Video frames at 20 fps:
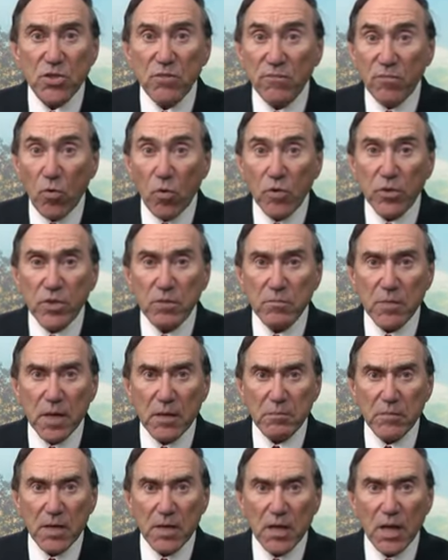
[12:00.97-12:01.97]
Fourth
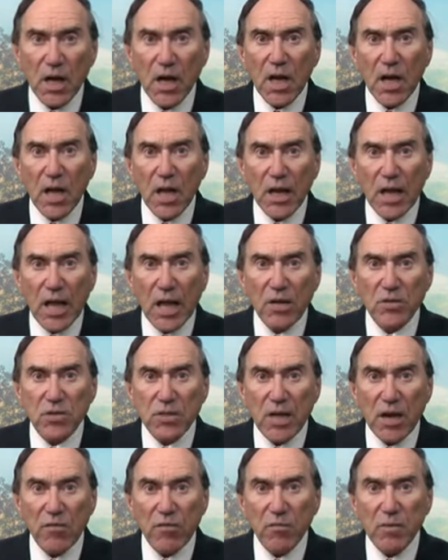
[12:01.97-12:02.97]
Amendment allows
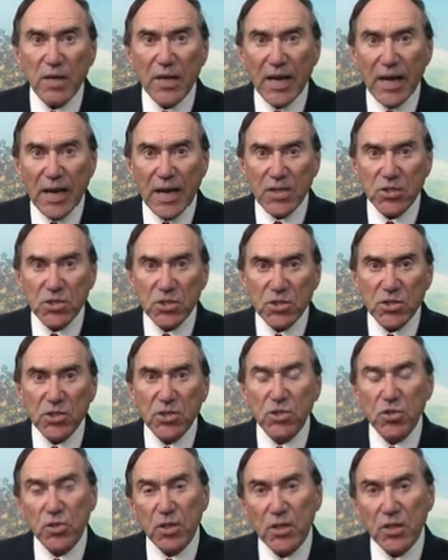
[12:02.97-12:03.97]
government agents
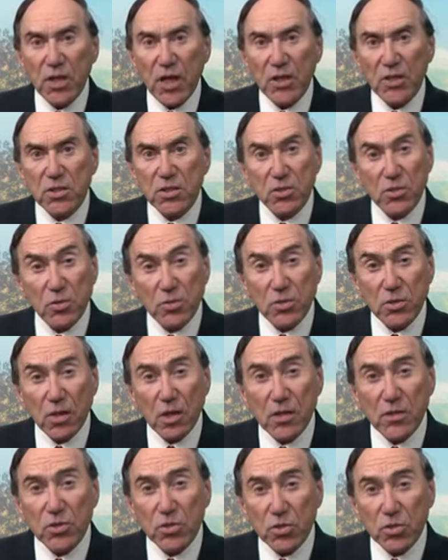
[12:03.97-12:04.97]
to conduct
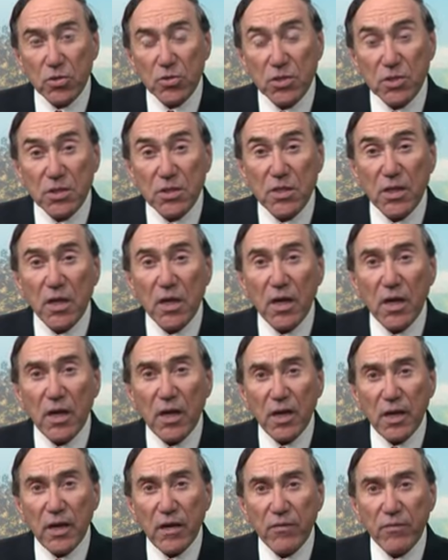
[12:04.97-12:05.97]
searches
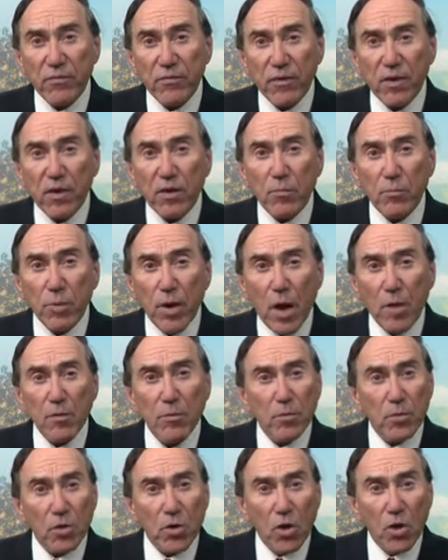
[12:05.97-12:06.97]
if
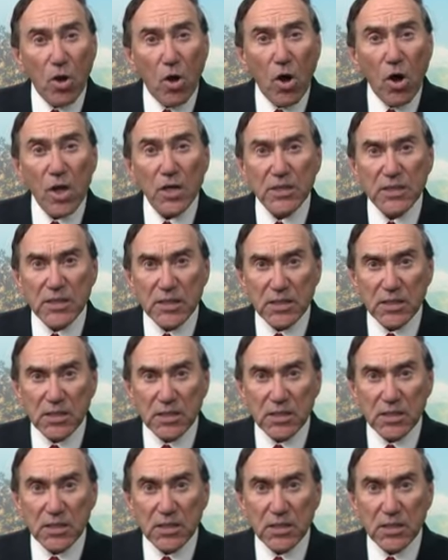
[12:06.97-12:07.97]
probable cause
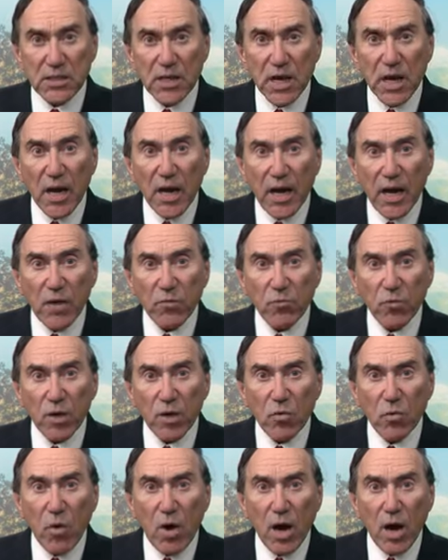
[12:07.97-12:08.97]
exists and
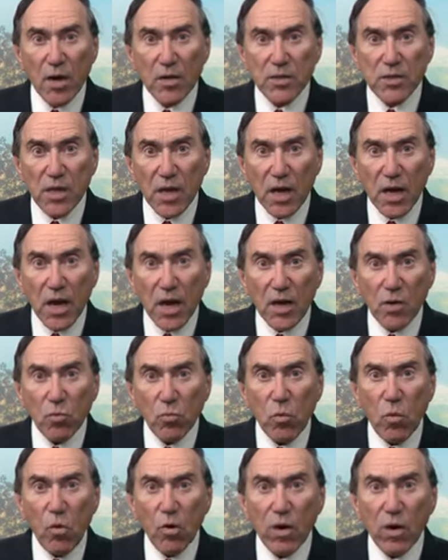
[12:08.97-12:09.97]
requires a
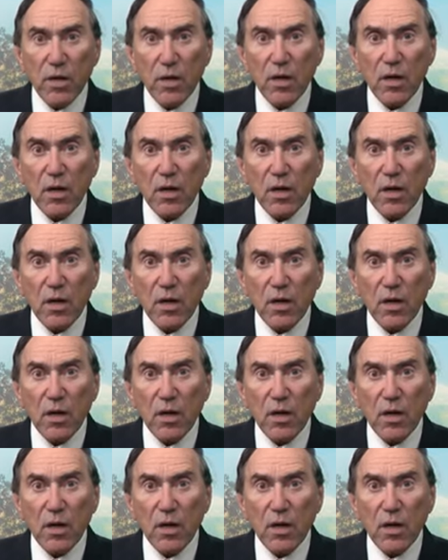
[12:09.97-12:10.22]
warrant